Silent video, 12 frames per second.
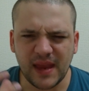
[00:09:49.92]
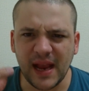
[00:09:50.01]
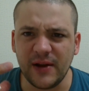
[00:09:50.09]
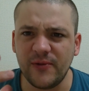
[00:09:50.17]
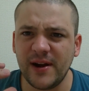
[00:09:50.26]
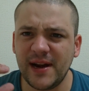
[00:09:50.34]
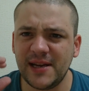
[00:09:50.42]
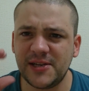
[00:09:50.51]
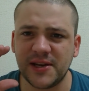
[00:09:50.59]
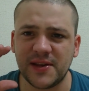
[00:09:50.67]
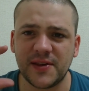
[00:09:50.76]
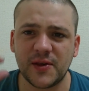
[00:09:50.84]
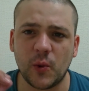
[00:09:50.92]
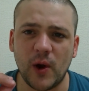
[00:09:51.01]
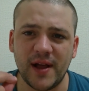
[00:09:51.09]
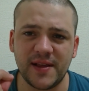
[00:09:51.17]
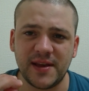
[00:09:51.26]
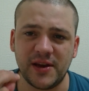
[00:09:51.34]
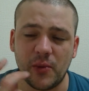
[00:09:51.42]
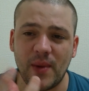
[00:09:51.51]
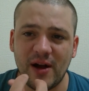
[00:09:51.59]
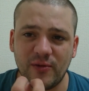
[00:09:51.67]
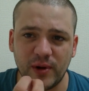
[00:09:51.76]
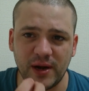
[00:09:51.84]
really just squirts in your
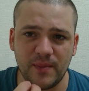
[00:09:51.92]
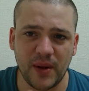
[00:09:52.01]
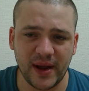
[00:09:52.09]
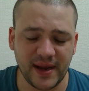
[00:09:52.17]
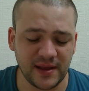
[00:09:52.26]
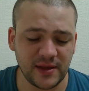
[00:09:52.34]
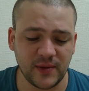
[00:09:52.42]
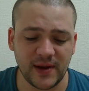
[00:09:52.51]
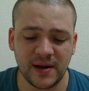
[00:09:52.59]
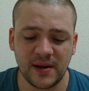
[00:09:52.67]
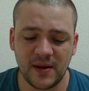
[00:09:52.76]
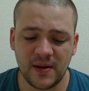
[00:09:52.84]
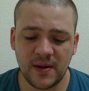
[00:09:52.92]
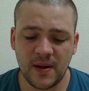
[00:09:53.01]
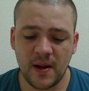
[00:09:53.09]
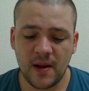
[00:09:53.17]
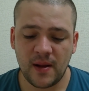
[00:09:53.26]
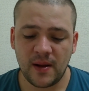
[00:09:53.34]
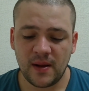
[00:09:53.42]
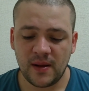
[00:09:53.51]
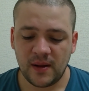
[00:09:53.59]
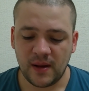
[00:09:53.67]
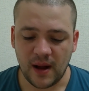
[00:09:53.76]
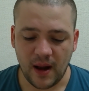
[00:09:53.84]
mouth when you bite into it.
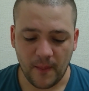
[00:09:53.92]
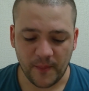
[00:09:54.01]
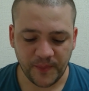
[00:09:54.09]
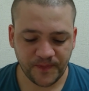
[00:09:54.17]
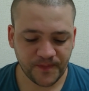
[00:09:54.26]
Wow.